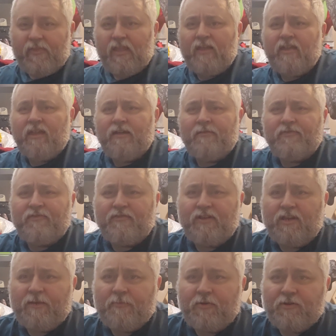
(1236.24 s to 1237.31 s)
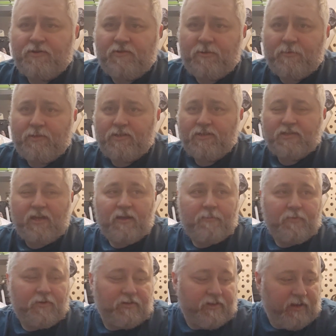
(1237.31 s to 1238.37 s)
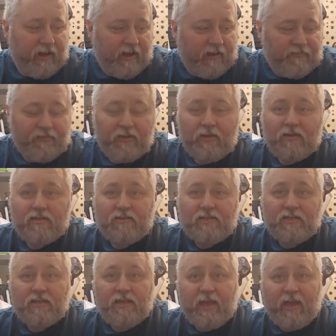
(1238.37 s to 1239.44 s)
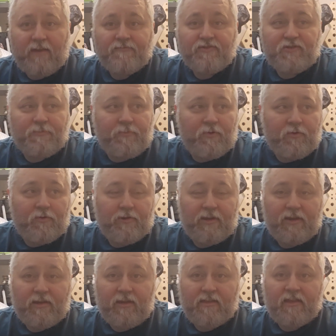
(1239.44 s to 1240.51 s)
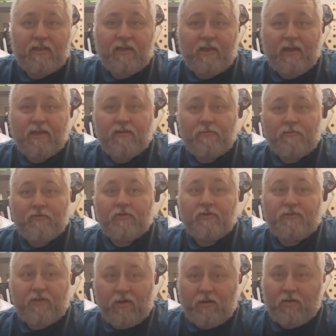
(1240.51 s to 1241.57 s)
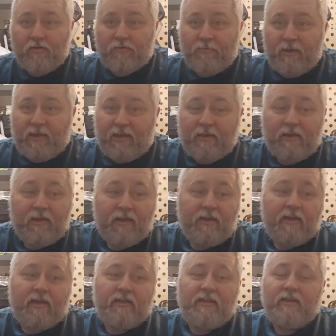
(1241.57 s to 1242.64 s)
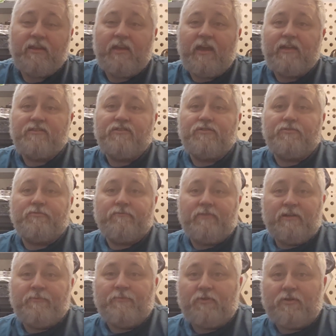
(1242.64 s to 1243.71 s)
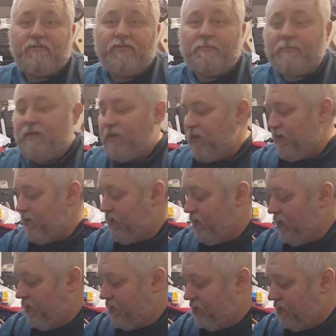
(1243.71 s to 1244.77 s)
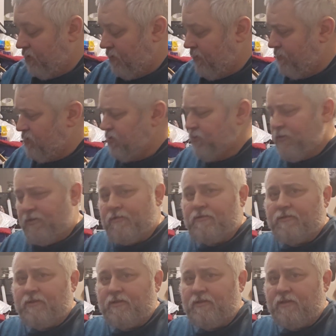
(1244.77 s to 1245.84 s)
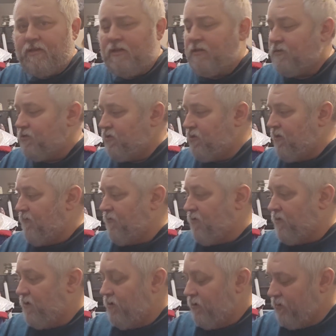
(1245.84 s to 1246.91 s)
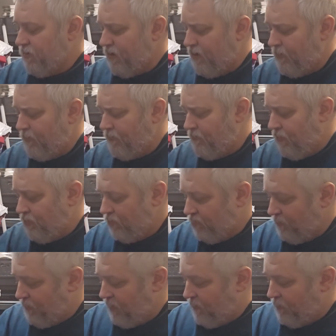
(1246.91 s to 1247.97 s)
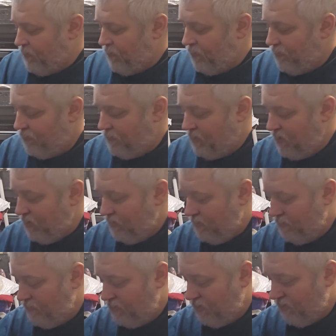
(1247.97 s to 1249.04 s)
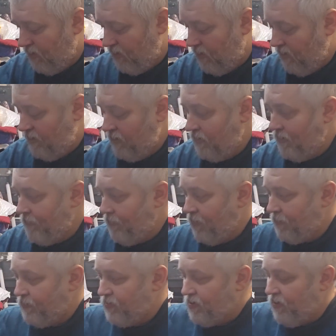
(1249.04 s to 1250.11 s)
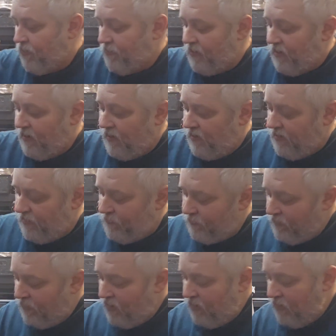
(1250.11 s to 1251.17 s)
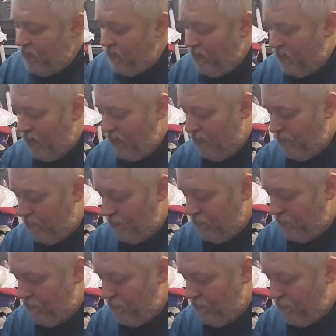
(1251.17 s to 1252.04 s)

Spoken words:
3D printer images that I printed off didn't have supporting, and then I had to learn it the hard way, and then had to reprint them again. So it was another thing that I discovered, that most people didn't say what was going on. Now,